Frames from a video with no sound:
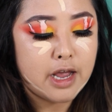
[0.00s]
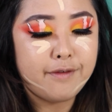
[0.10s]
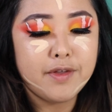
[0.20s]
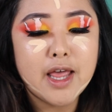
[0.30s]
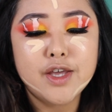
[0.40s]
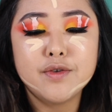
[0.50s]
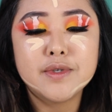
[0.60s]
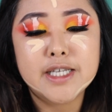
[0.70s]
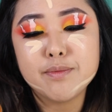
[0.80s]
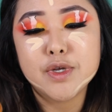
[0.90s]
I feel like you've
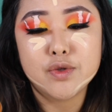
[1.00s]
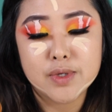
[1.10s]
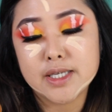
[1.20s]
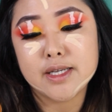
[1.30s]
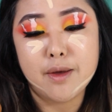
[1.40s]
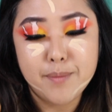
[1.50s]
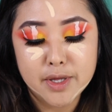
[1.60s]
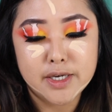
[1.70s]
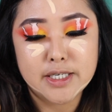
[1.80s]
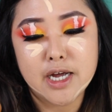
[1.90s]
seen me do this a
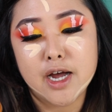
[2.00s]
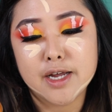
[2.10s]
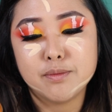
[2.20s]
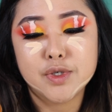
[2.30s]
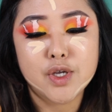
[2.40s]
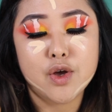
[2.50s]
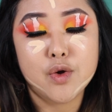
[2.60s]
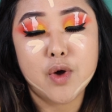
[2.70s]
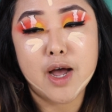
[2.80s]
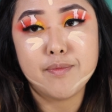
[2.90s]
million times,
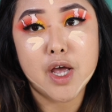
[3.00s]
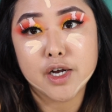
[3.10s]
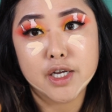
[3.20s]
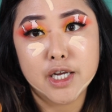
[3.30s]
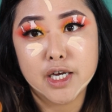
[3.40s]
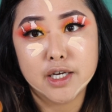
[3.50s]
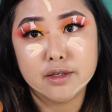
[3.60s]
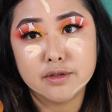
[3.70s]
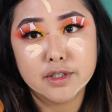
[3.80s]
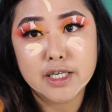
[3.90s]
so I'm not
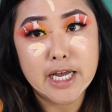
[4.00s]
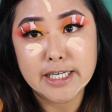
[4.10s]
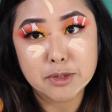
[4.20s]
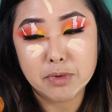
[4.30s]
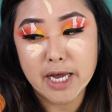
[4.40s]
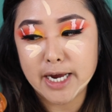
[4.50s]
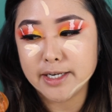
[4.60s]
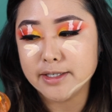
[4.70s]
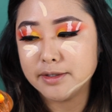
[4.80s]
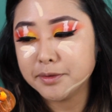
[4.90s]
gonna
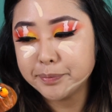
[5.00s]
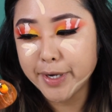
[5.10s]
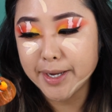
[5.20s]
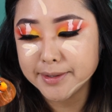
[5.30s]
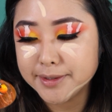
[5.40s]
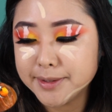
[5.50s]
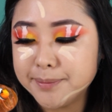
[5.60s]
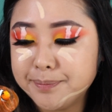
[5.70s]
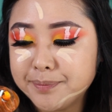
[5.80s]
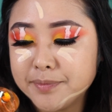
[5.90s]
explain. But
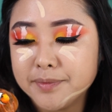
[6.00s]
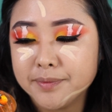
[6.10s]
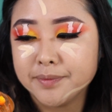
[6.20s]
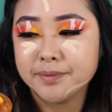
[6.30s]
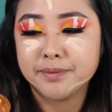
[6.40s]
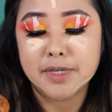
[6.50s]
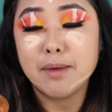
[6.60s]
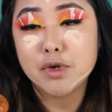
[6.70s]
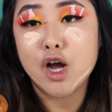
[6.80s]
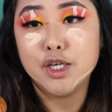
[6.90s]

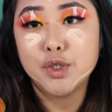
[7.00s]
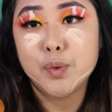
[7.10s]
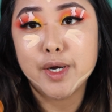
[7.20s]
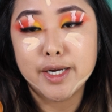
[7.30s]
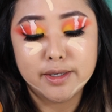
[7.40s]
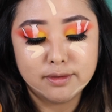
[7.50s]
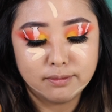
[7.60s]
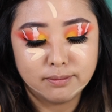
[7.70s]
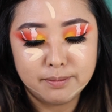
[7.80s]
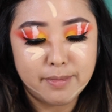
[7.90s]
I'm contouring
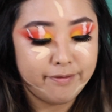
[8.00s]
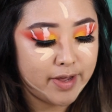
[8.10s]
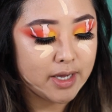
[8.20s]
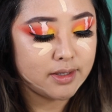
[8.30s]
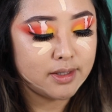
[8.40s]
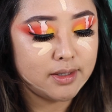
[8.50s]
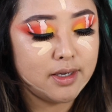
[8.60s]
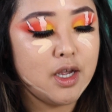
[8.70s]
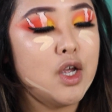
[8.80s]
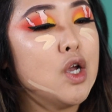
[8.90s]
my face
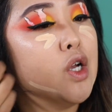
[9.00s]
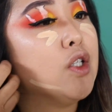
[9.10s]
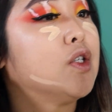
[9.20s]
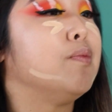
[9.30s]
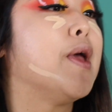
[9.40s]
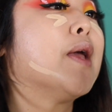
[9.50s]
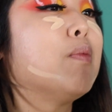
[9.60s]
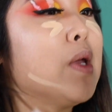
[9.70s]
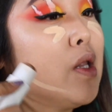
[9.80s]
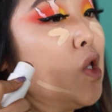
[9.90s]
to
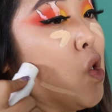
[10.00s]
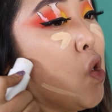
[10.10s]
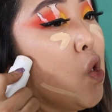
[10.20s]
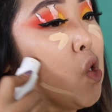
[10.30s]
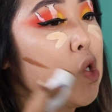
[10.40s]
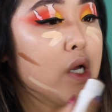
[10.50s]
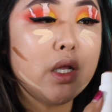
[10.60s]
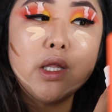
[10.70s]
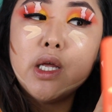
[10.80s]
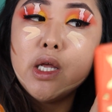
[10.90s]
make me look
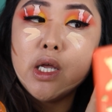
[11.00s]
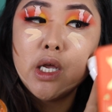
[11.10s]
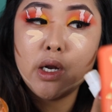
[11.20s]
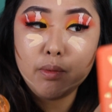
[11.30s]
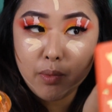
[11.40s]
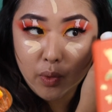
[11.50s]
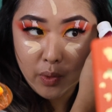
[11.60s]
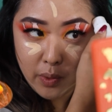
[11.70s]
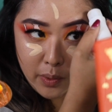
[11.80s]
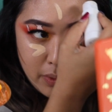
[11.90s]
a little
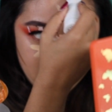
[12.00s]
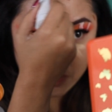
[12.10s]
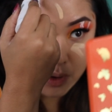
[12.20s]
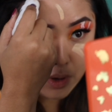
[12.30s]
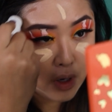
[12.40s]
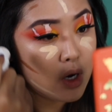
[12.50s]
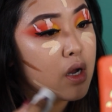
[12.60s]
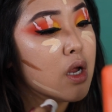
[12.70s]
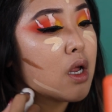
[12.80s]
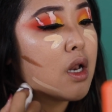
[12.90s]
more
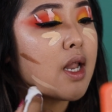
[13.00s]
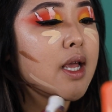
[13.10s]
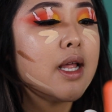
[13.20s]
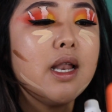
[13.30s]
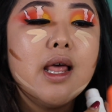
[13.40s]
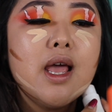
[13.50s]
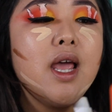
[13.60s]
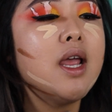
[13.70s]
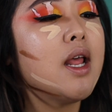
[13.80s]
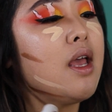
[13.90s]
like a
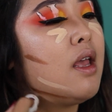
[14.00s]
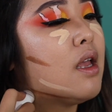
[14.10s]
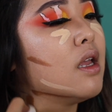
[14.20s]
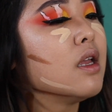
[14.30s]
lady.